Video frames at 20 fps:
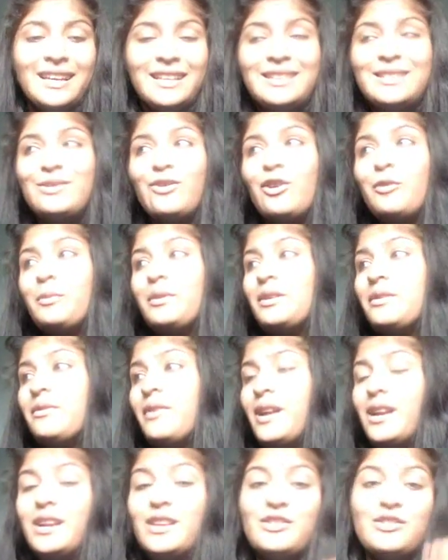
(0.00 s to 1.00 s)
It's not been a
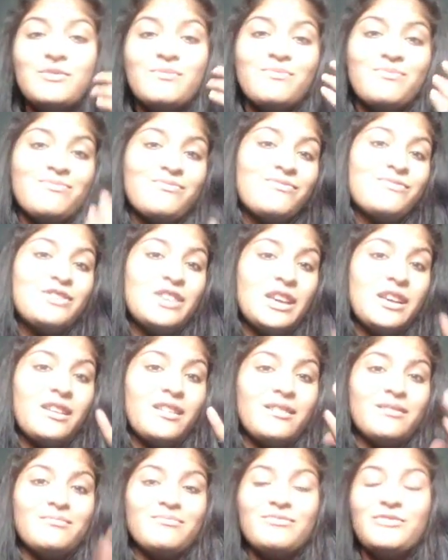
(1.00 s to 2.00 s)
very
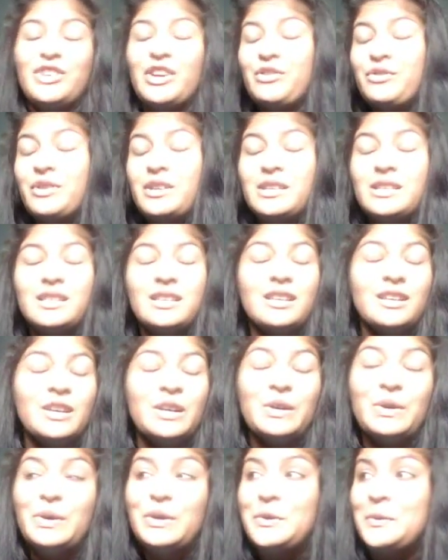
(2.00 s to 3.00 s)
generous
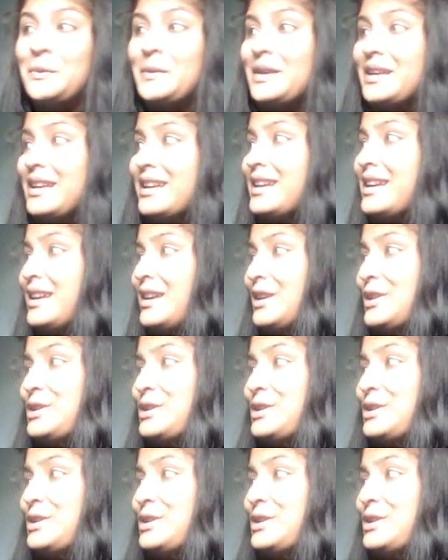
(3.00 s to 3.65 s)
year on me.